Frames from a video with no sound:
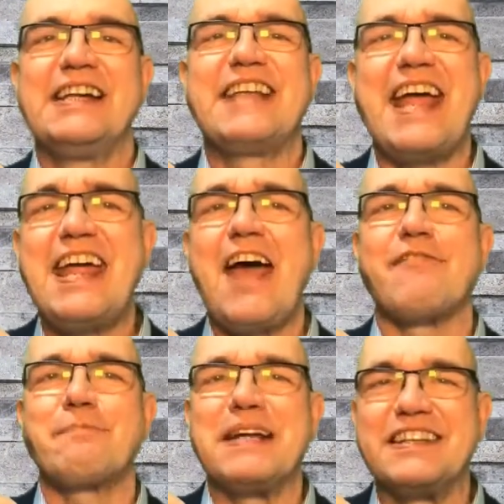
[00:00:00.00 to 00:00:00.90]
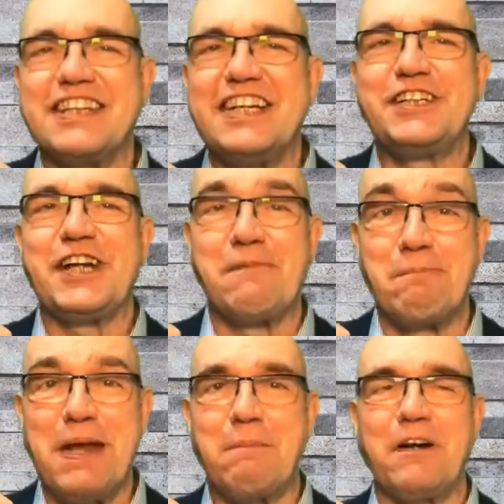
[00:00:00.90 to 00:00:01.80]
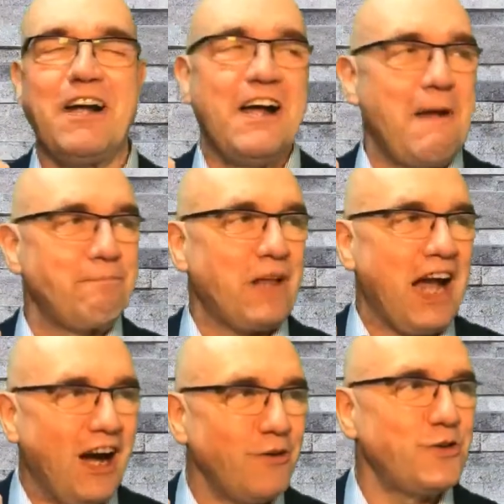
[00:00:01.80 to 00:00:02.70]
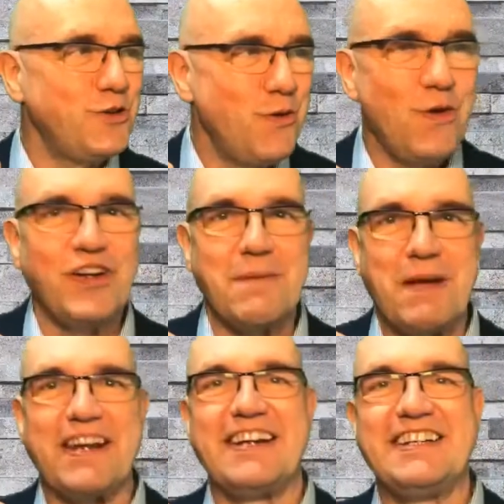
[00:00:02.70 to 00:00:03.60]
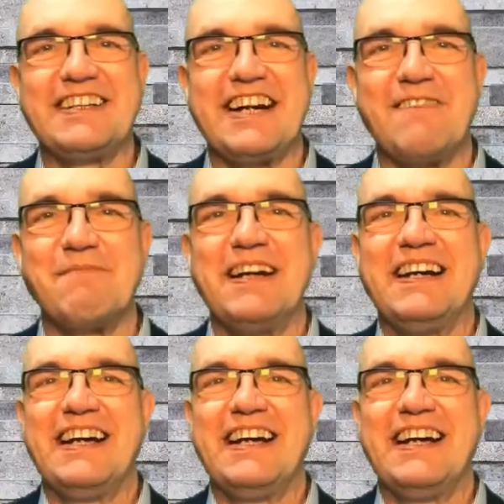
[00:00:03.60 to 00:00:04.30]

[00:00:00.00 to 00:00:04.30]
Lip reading: They have been teaching people how to earn a better income